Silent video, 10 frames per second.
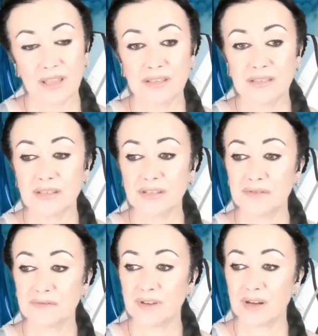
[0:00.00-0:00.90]
This
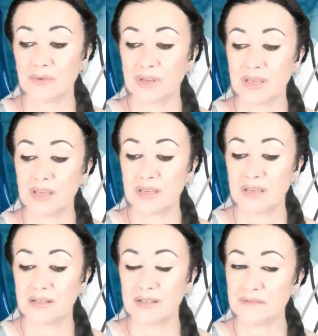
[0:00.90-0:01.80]
is
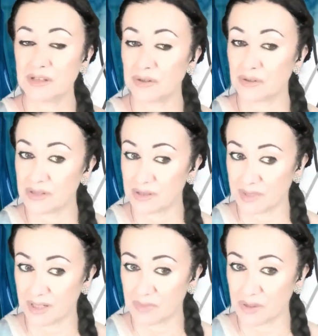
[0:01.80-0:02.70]
very difficult
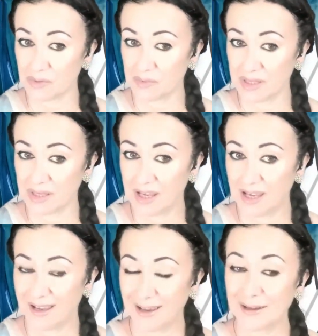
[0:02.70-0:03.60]
sometimes to be
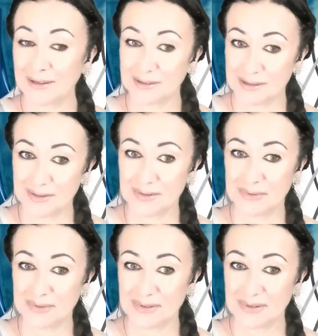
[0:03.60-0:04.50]

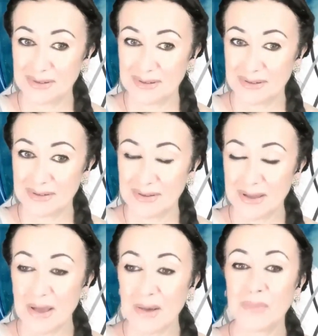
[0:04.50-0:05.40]
understood.
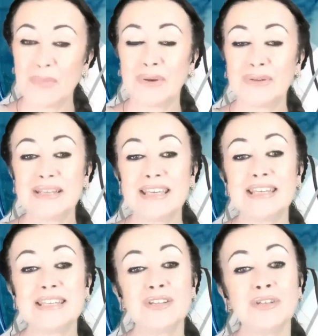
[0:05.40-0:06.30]
But
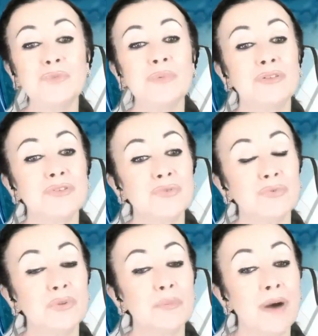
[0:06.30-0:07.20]
it is not to be
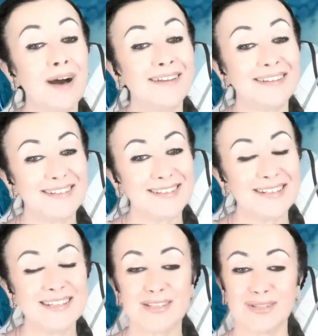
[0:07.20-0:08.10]
understood with the mind.
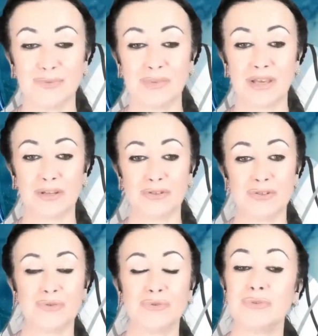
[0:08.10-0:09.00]
It is to be
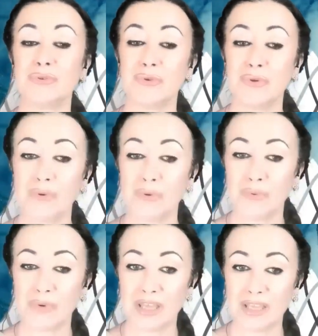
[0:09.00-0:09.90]
understood
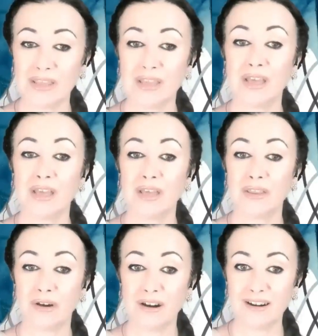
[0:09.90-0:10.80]
with
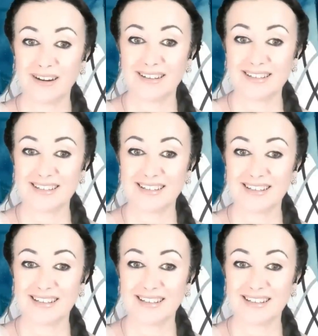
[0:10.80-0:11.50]
the heart.